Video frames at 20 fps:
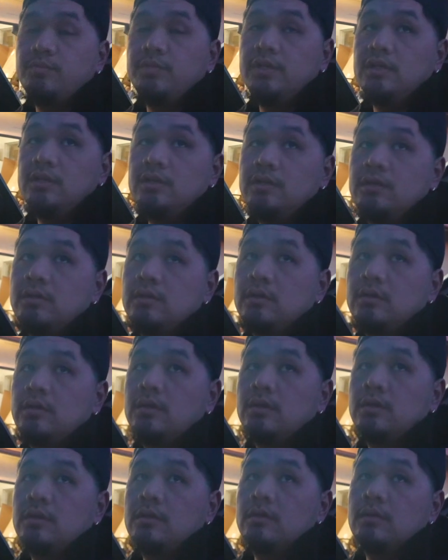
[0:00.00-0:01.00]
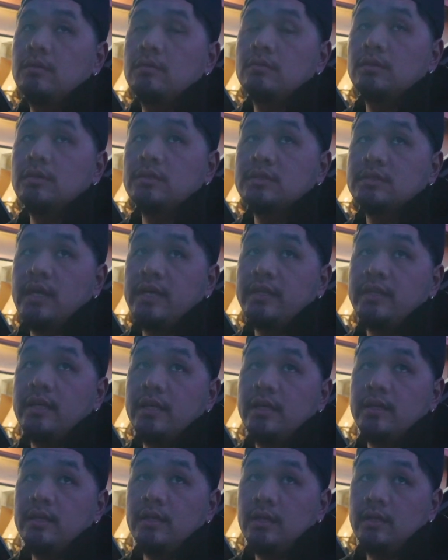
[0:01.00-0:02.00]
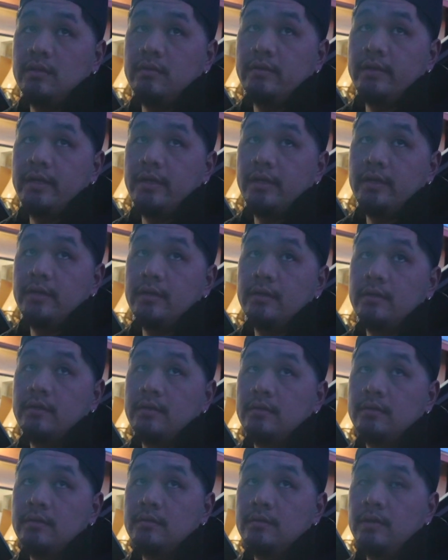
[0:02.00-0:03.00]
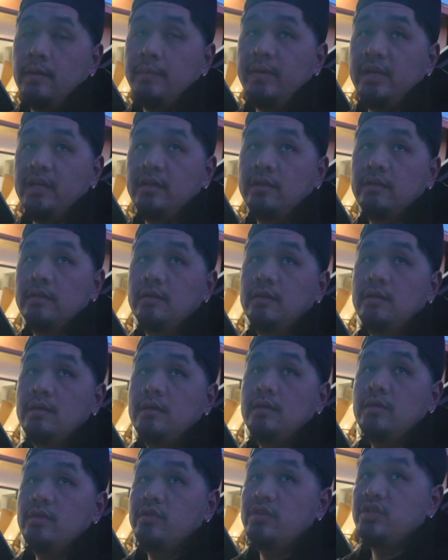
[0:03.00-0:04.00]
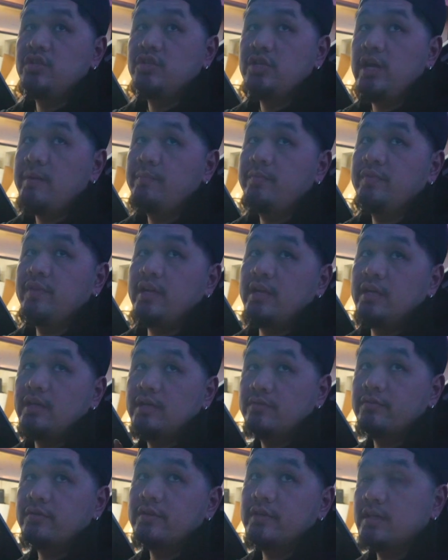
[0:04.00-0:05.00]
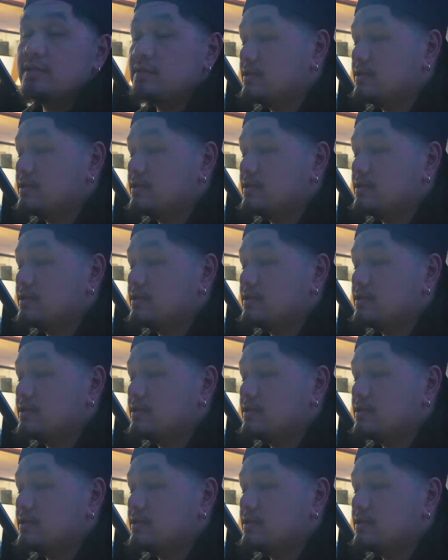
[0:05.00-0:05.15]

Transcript: be the side that I need, right? I mean, the shape that I need for that